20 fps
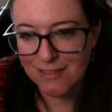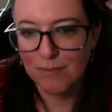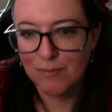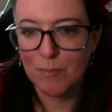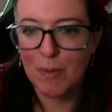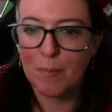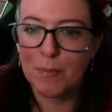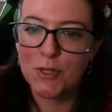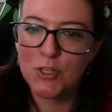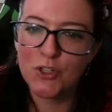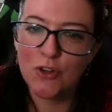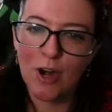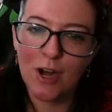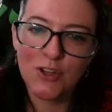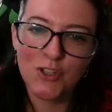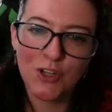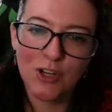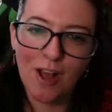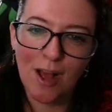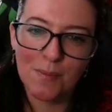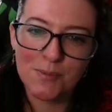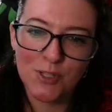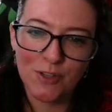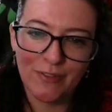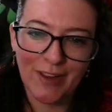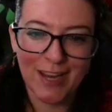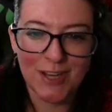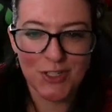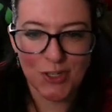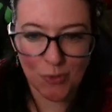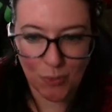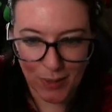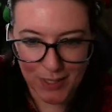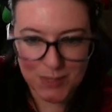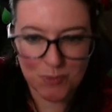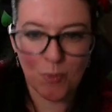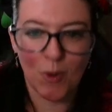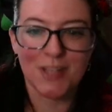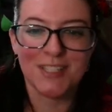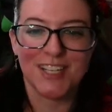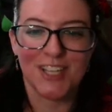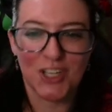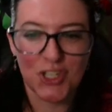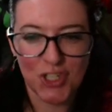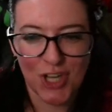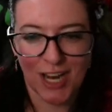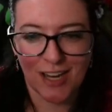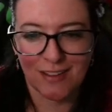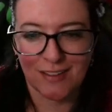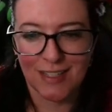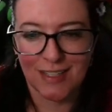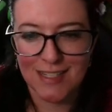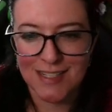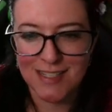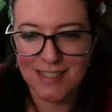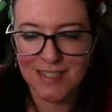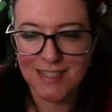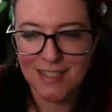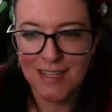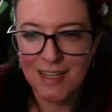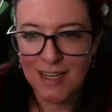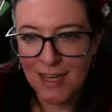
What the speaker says: remember structured observation was it a checklist?